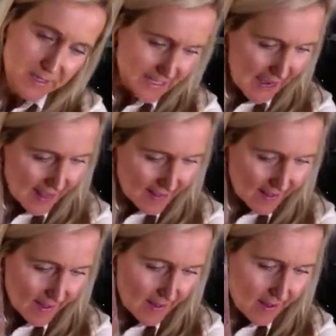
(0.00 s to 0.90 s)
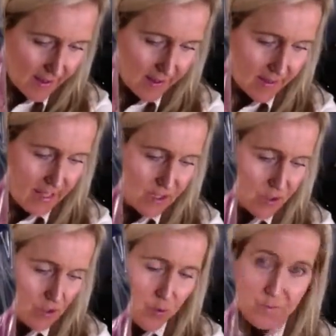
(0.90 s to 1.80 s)
metallic.
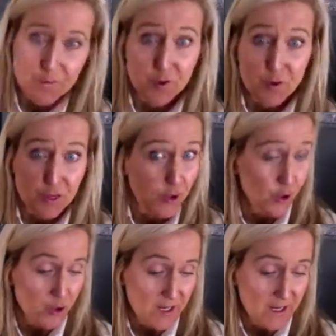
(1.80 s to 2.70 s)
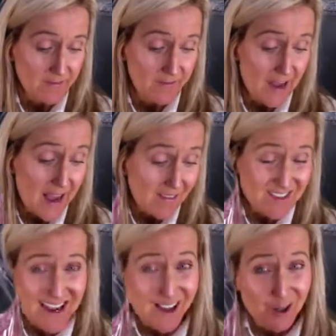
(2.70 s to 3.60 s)
These sold for
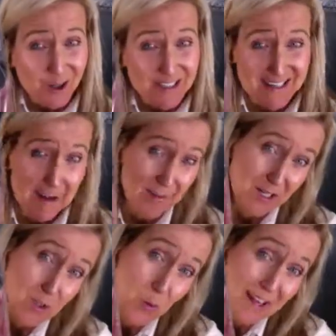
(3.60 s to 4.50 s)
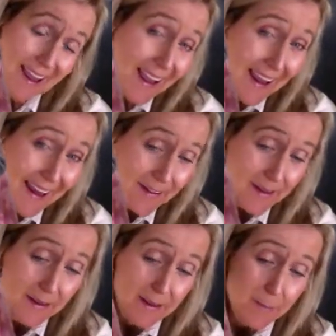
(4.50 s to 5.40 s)
$35 and I made $28.
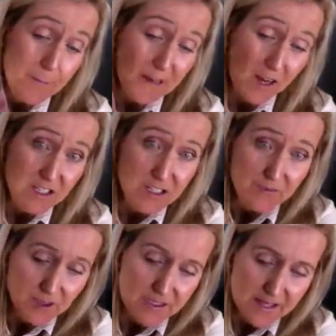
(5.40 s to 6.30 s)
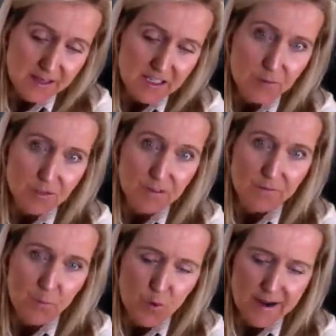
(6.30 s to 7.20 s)
My cost of goods on this was
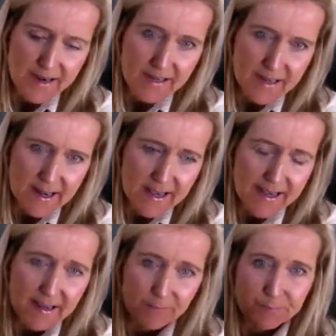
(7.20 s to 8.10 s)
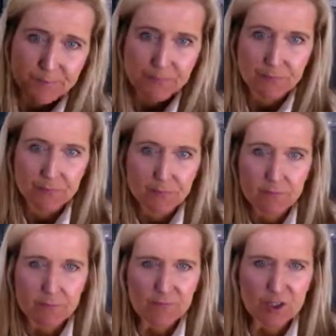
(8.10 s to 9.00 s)
$4.99.
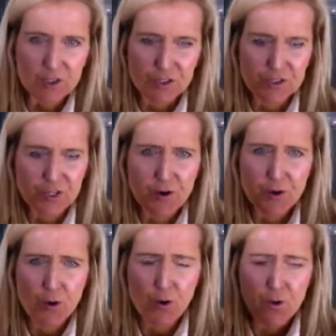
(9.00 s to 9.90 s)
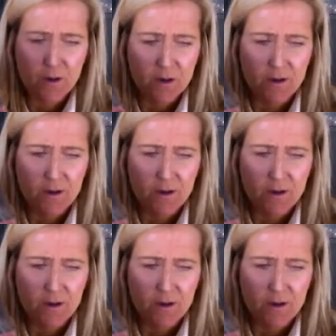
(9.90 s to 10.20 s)
So